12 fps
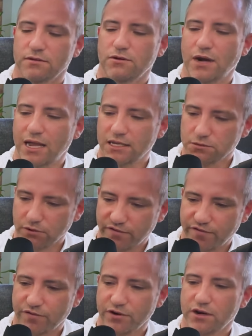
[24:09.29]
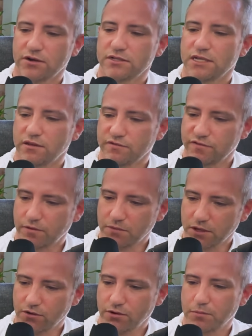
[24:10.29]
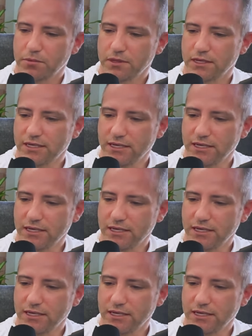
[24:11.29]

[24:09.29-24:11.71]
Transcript: or as we free ourselves from the grip of the